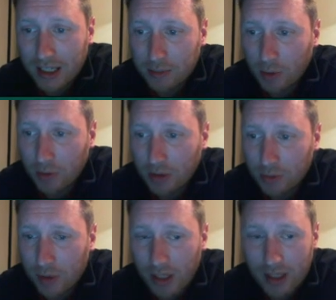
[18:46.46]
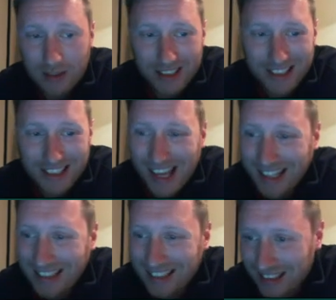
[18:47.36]
at the moment as well. The
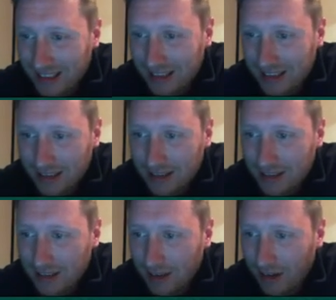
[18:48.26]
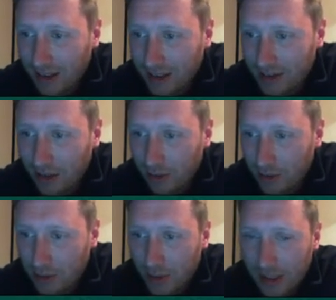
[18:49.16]
next highest
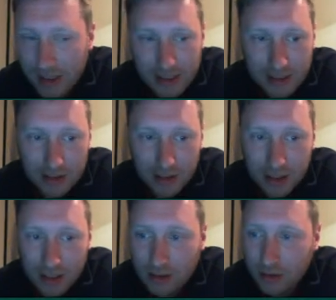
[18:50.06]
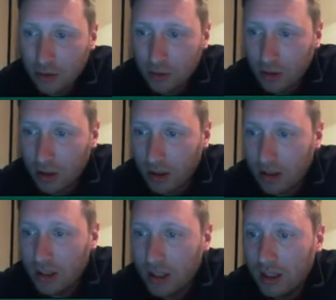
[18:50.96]
current ability is Gully Kular
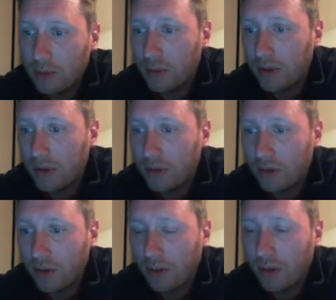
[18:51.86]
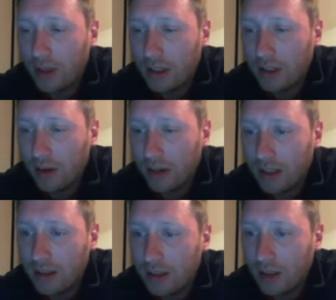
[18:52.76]
with
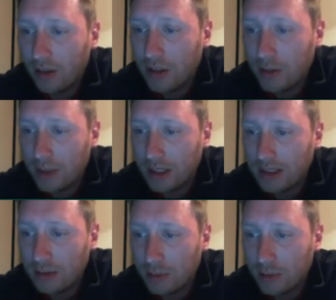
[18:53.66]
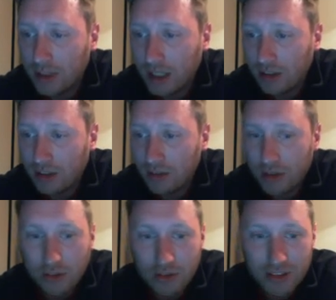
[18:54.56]
139 current ability with a potential of
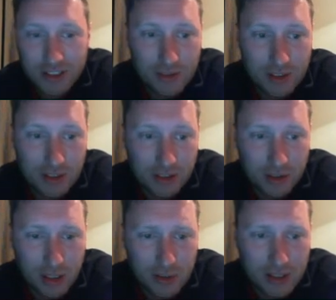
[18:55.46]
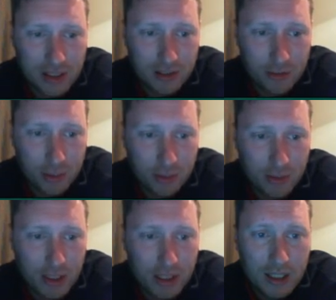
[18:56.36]
176. So he went to Liverpool.
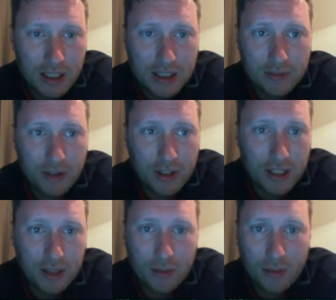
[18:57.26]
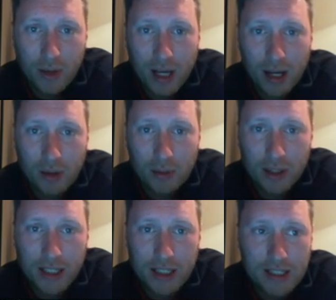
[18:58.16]
Let's find out how
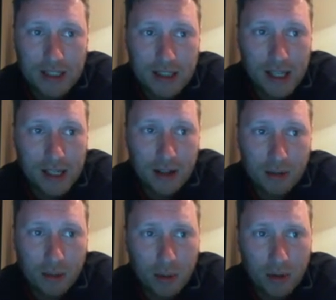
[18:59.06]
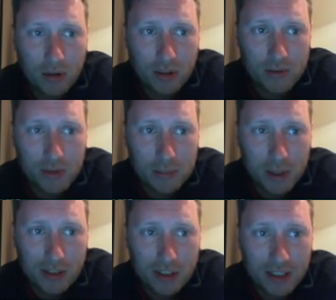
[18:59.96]
he did there. I apologise for this
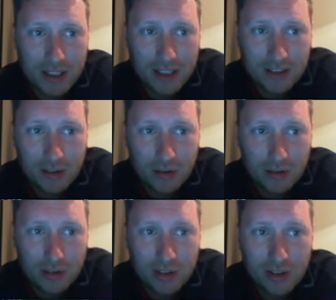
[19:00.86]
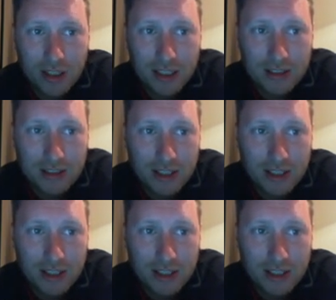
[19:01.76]
picture. It's not Gully,